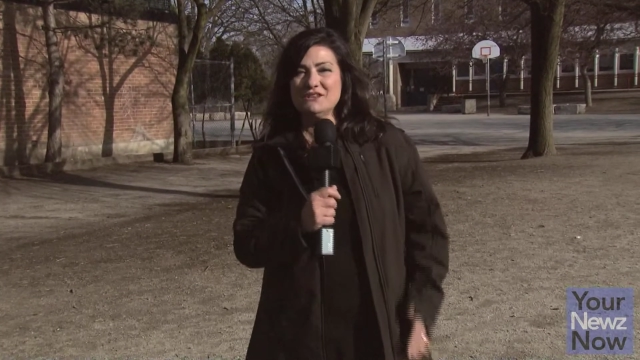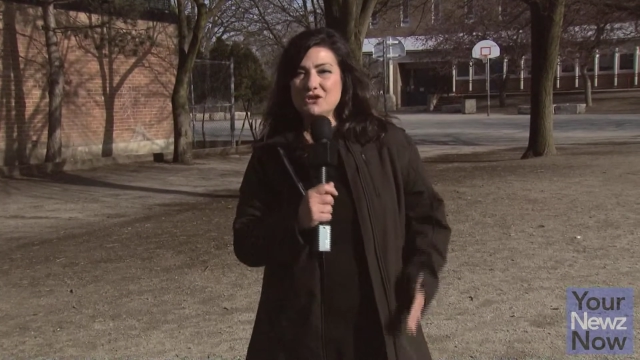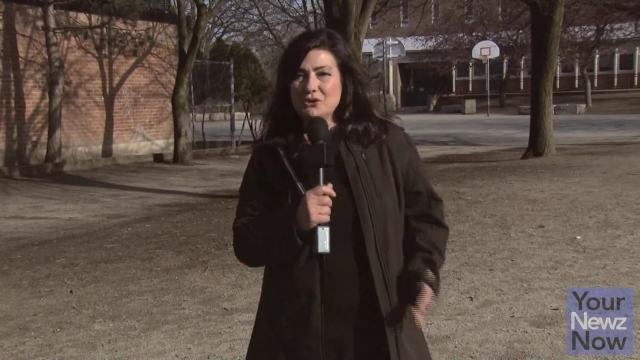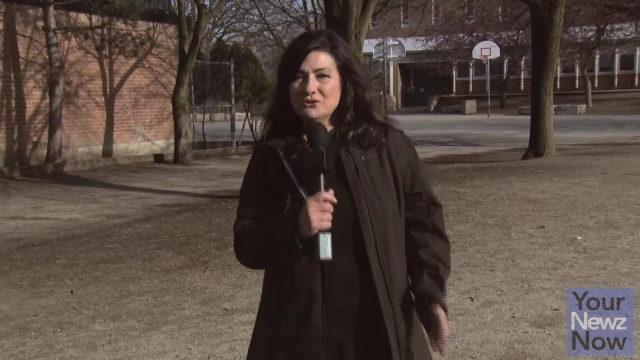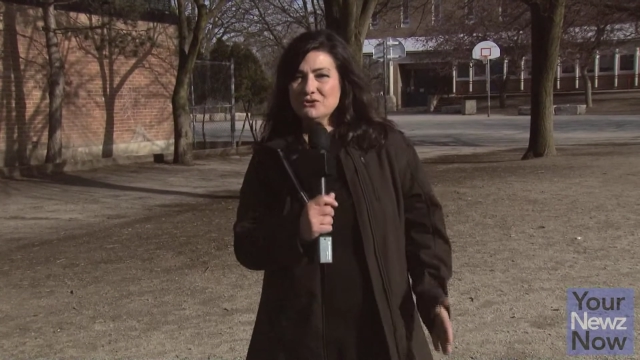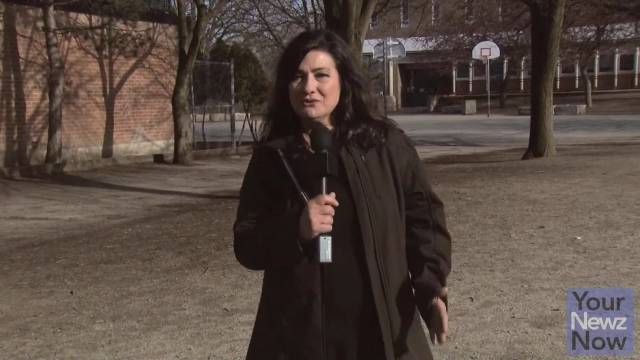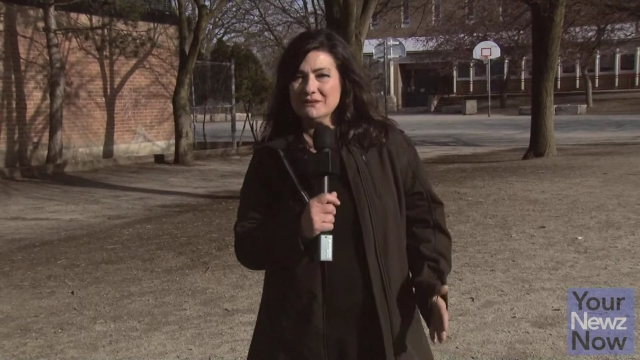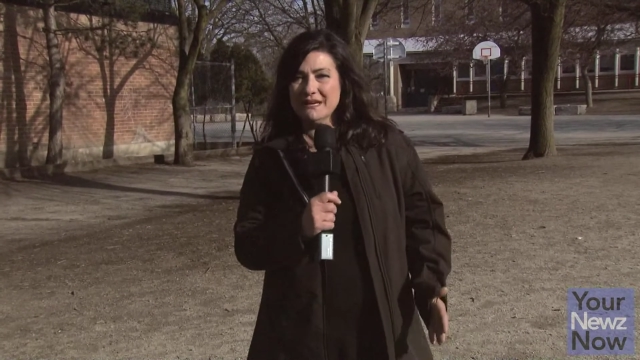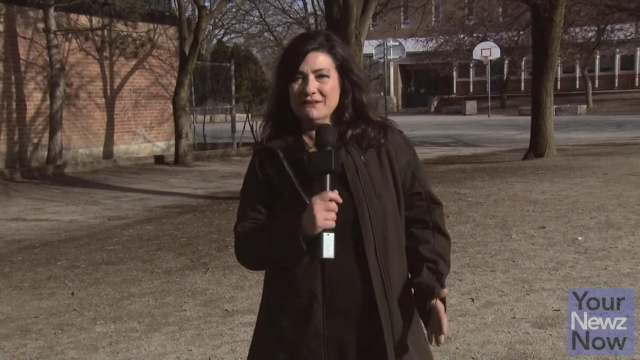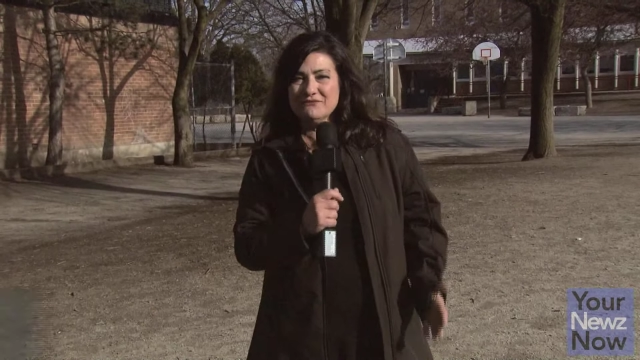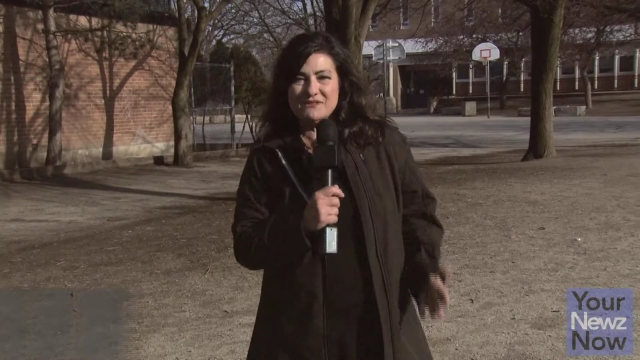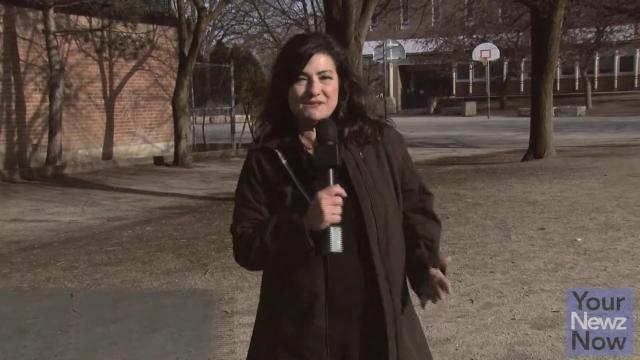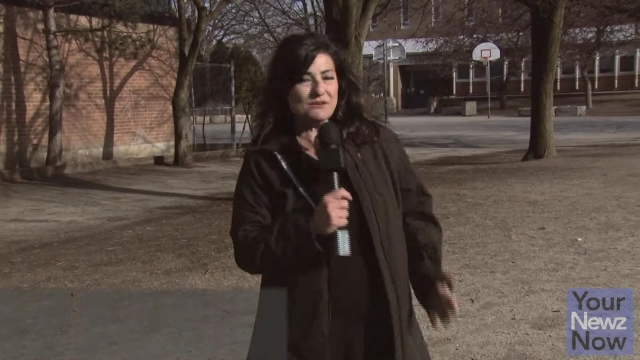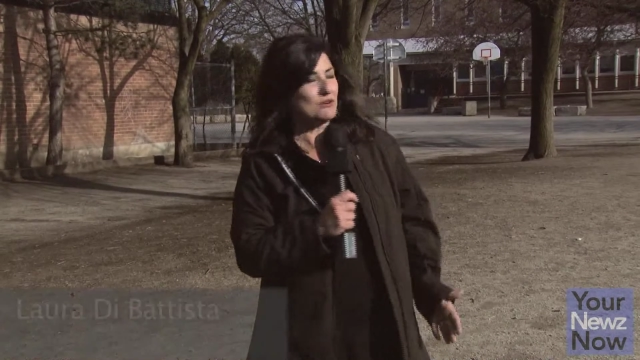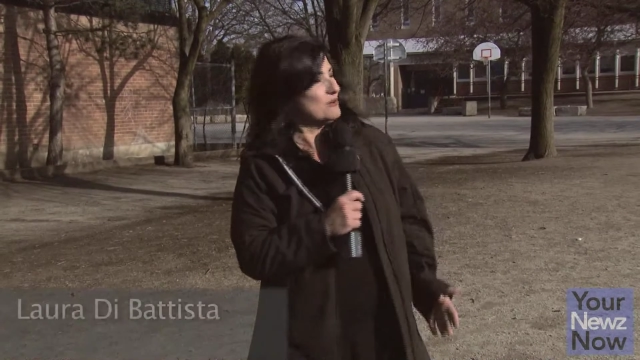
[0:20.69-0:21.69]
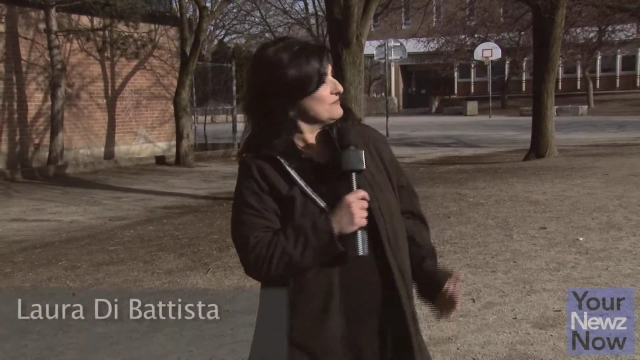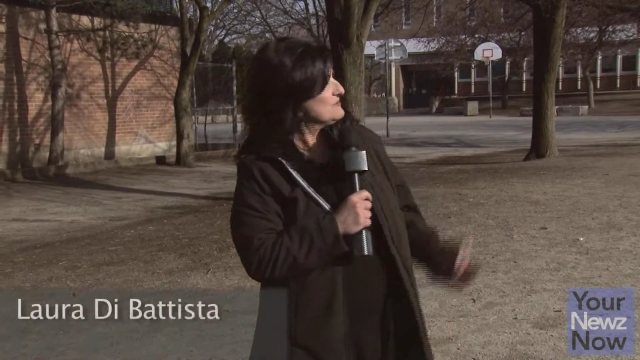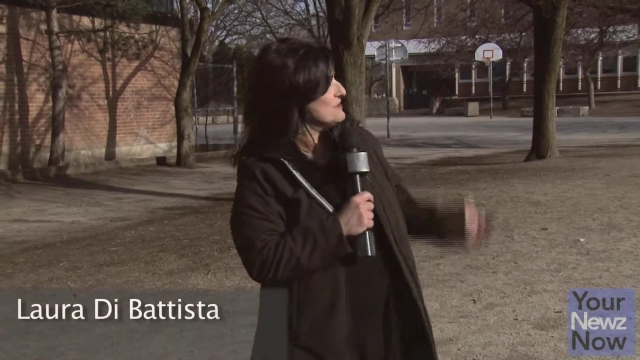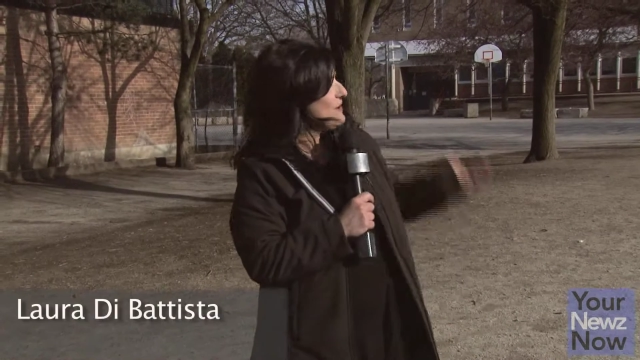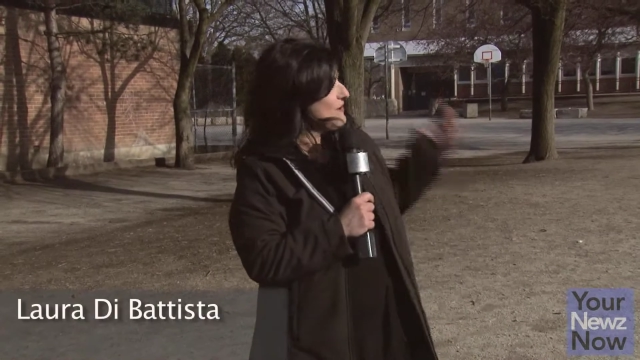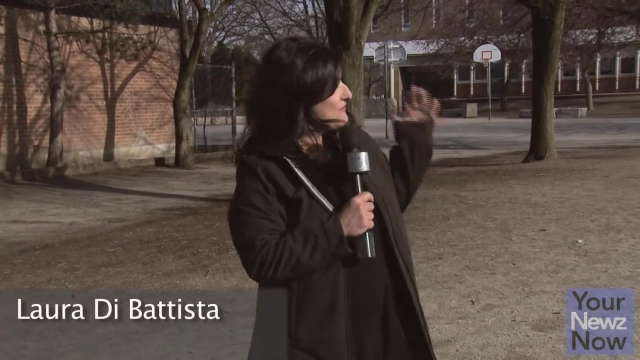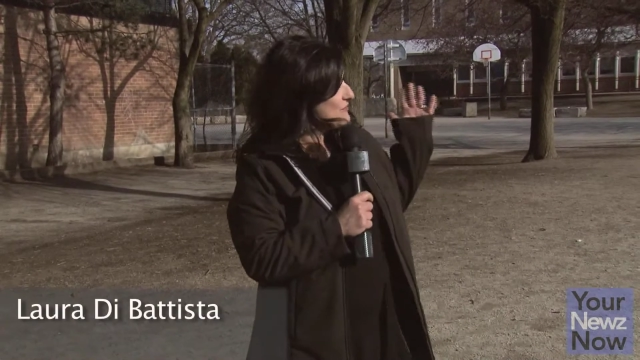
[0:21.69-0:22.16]
usually reserved
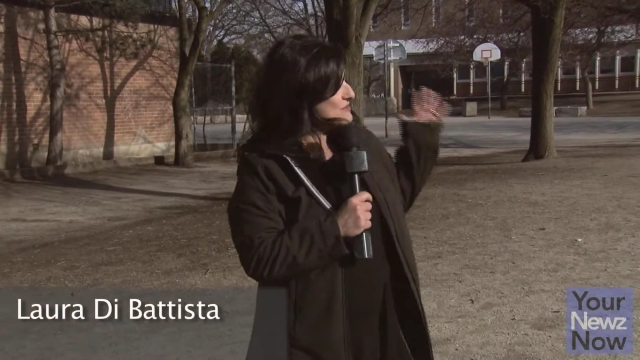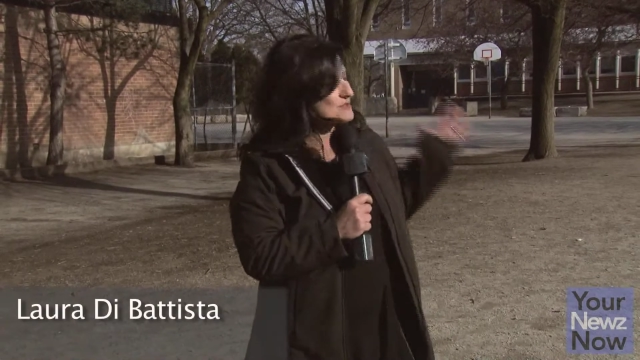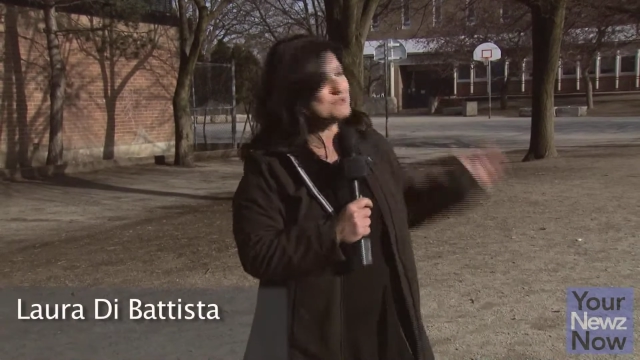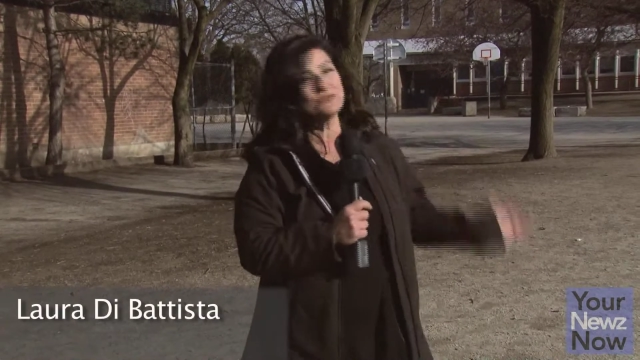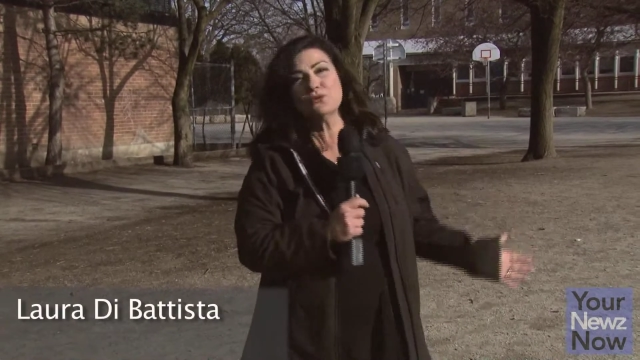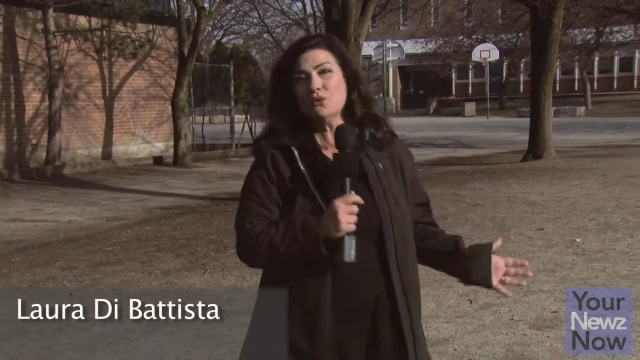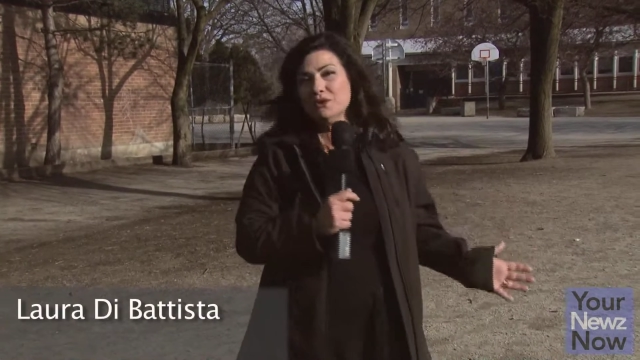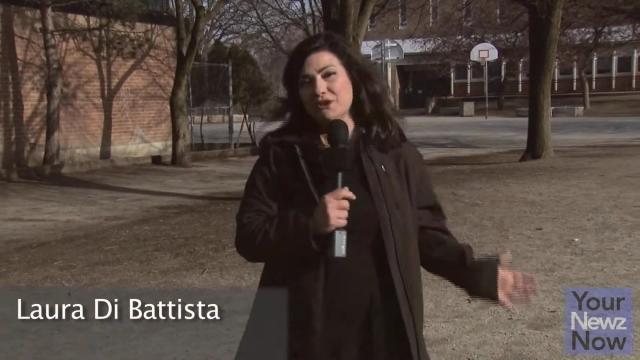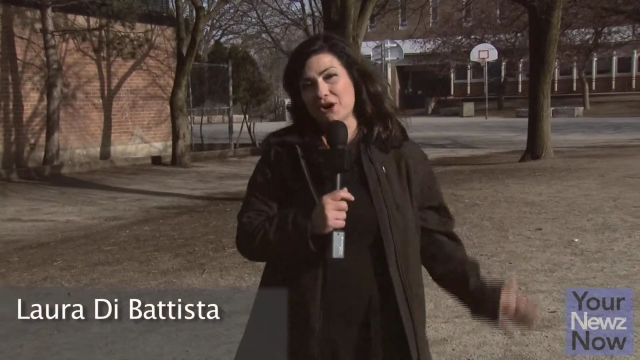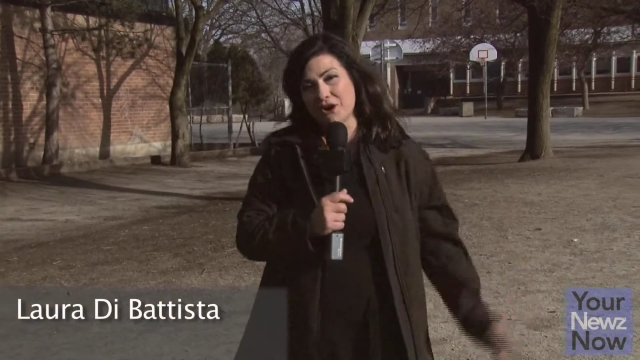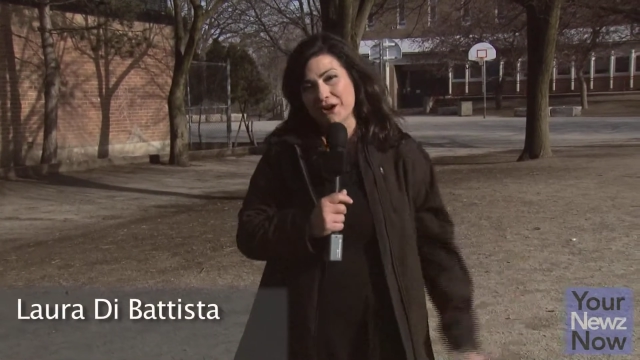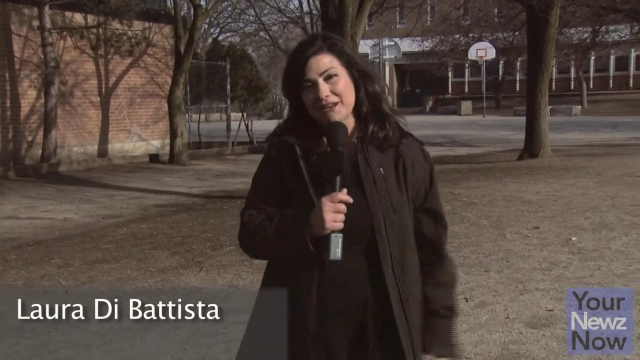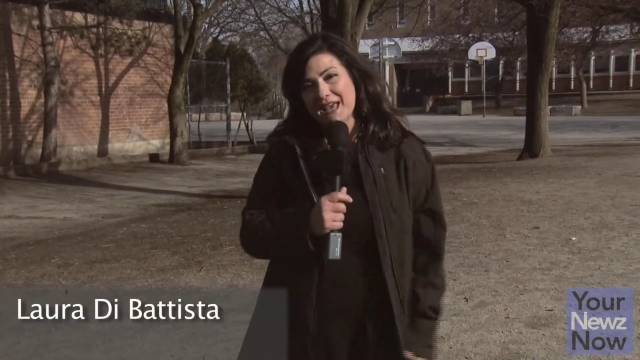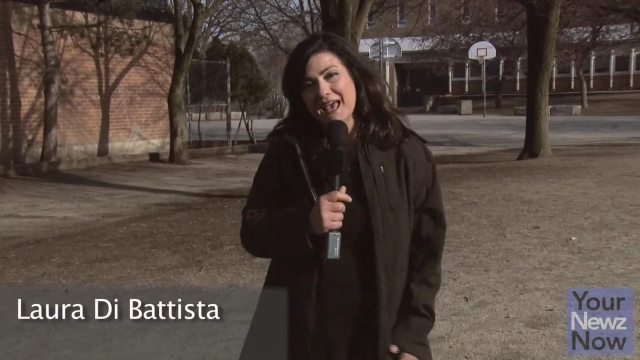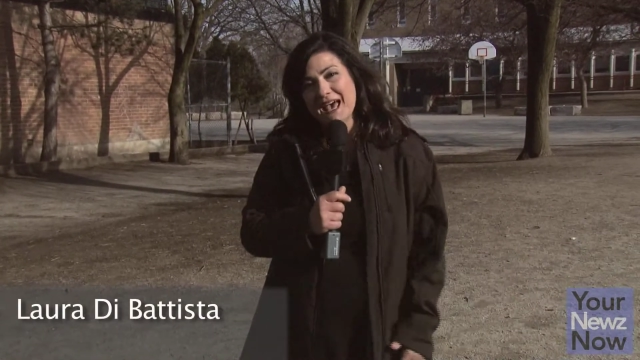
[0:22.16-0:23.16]
for the schoolyard.